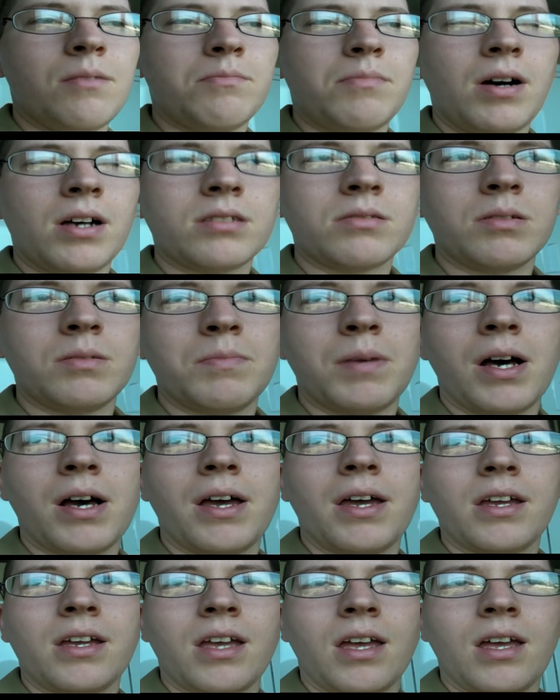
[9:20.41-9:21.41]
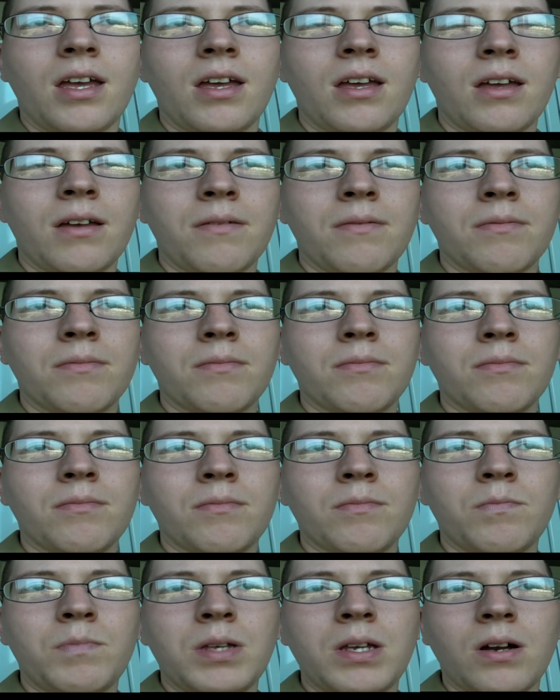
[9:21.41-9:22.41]
possibly buying a
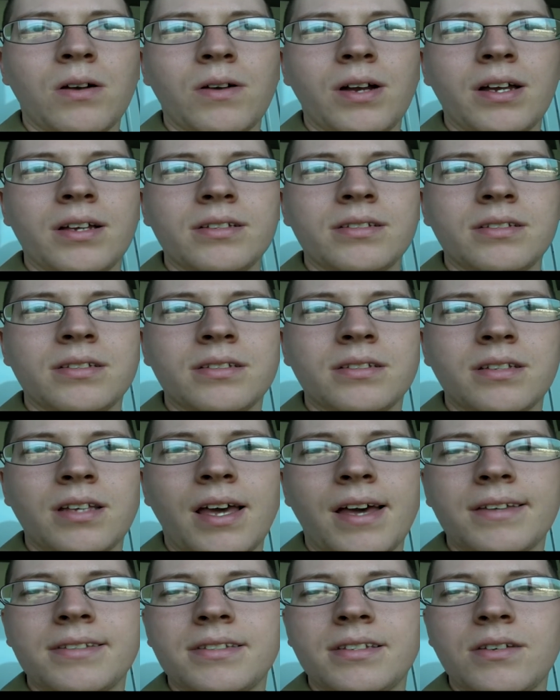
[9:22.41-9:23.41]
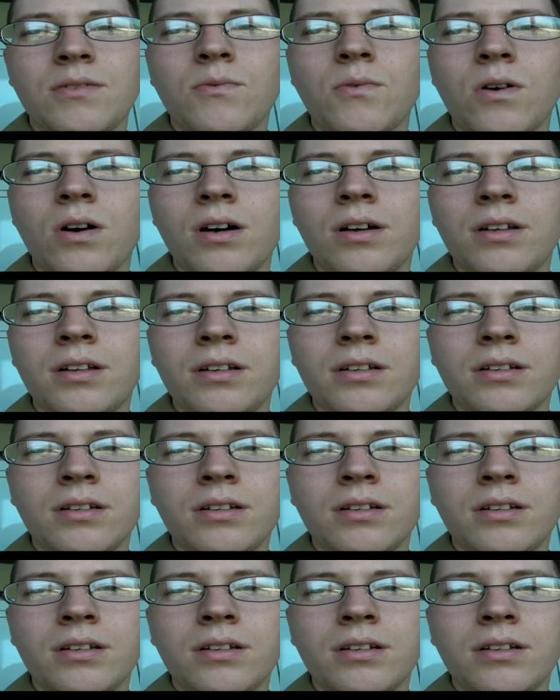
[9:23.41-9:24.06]
P R S S E one